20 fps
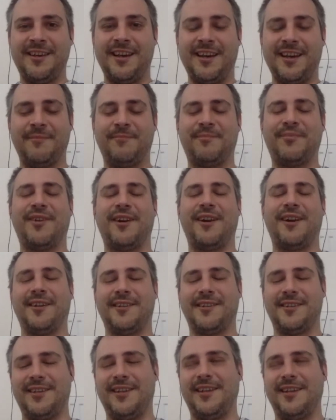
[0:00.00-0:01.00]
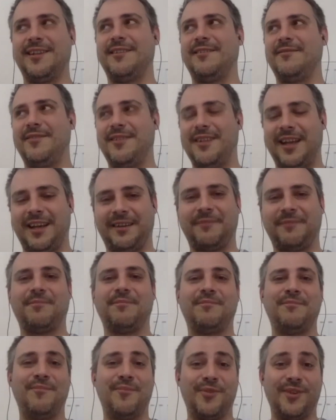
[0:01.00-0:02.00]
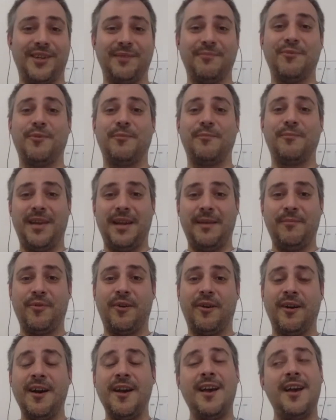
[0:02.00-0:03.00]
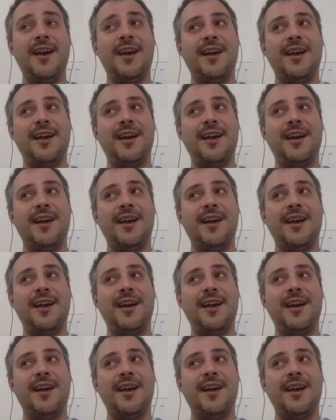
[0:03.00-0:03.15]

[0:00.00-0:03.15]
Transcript: And the products need like multiple people.